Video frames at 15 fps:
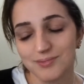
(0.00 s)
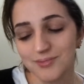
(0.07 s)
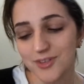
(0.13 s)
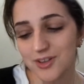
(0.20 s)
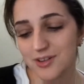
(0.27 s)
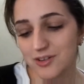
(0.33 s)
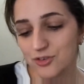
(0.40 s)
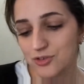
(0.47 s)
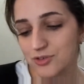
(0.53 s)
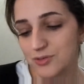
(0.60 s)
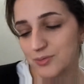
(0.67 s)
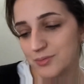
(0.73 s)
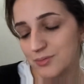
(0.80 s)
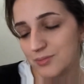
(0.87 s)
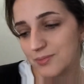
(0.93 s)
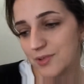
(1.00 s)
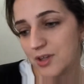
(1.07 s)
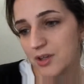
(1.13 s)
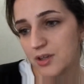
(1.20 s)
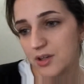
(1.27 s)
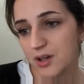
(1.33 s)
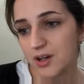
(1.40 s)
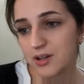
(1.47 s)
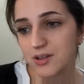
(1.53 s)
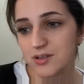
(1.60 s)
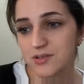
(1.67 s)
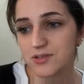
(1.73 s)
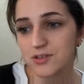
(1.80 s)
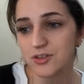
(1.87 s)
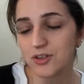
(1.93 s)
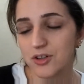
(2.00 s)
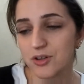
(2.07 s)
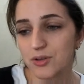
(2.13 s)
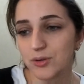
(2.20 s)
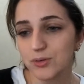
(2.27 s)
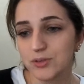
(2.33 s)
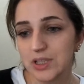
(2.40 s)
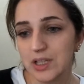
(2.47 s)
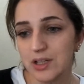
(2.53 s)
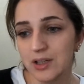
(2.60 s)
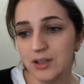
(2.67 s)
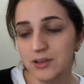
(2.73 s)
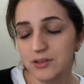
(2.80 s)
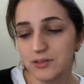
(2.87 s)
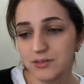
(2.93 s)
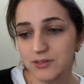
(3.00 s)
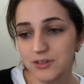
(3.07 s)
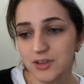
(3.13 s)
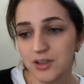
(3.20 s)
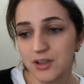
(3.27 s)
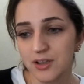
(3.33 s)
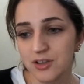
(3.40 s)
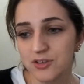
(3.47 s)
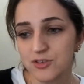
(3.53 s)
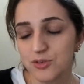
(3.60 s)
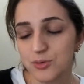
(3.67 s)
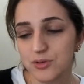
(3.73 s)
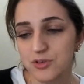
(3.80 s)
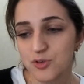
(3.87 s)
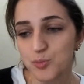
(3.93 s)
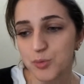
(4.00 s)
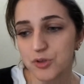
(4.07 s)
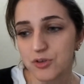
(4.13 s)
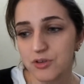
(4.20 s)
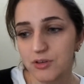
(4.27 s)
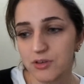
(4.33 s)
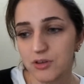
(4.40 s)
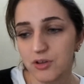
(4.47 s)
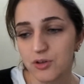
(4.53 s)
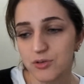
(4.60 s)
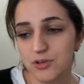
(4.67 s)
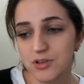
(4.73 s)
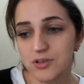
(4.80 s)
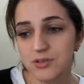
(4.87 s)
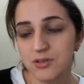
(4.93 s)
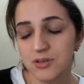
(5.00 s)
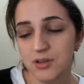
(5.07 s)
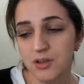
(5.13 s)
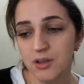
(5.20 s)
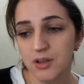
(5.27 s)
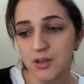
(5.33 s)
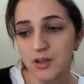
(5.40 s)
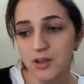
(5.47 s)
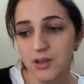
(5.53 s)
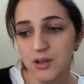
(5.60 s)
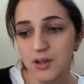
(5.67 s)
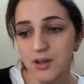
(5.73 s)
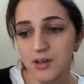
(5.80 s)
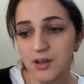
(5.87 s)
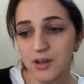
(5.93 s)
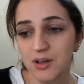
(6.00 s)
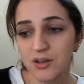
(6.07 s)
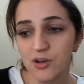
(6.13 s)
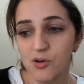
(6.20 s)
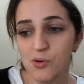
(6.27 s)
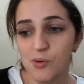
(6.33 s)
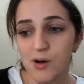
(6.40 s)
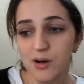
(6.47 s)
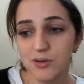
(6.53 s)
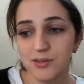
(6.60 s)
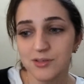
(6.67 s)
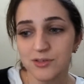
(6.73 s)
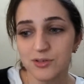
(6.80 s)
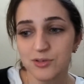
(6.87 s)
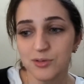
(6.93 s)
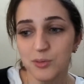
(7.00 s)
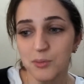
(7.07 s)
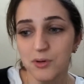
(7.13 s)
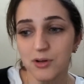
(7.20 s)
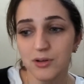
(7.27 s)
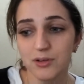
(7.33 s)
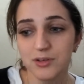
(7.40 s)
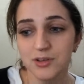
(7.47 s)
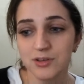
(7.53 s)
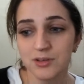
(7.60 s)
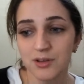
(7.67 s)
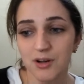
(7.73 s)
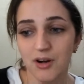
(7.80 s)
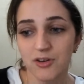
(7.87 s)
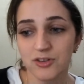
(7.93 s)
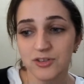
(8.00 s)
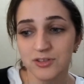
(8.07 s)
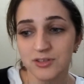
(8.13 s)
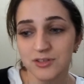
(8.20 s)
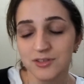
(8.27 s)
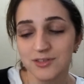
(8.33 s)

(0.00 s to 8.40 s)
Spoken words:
Because I can sit here all day digging into conspiracy theories, and I can go out into the world and garden,